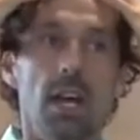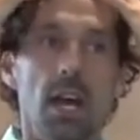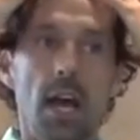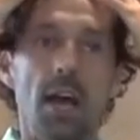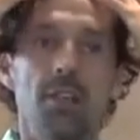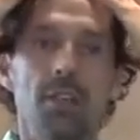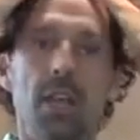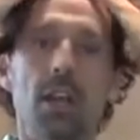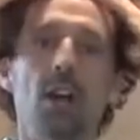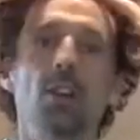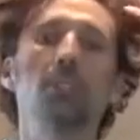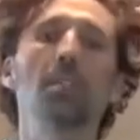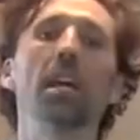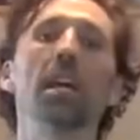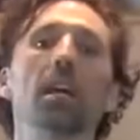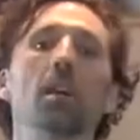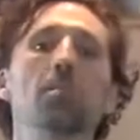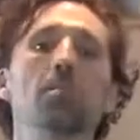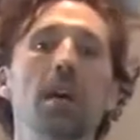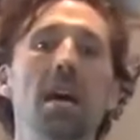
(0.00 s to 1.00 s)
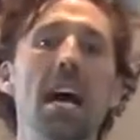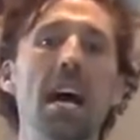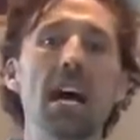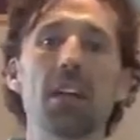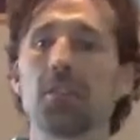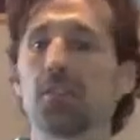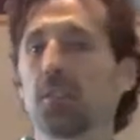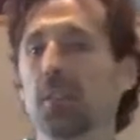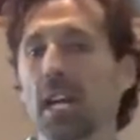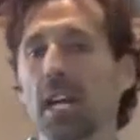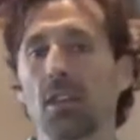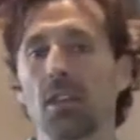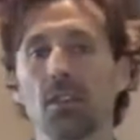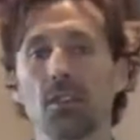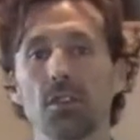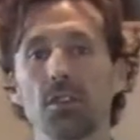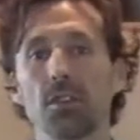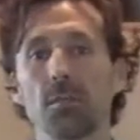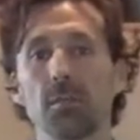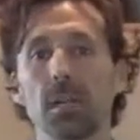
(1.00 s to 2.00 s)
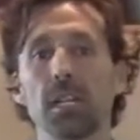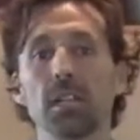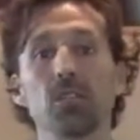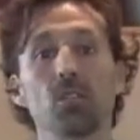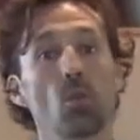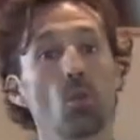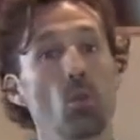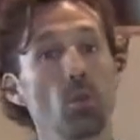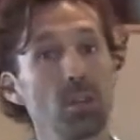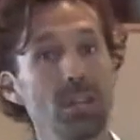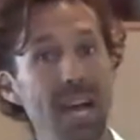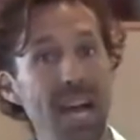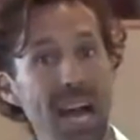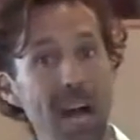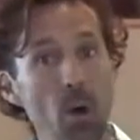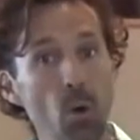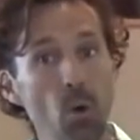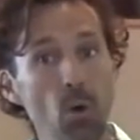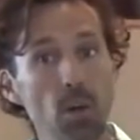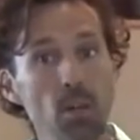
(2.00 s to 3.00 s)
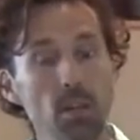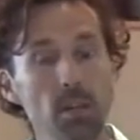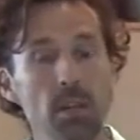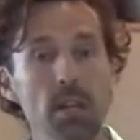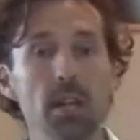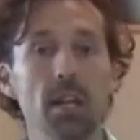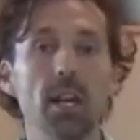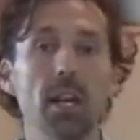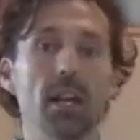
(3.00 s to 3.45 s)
and then I'll take a bath for like 30 minutes or an hour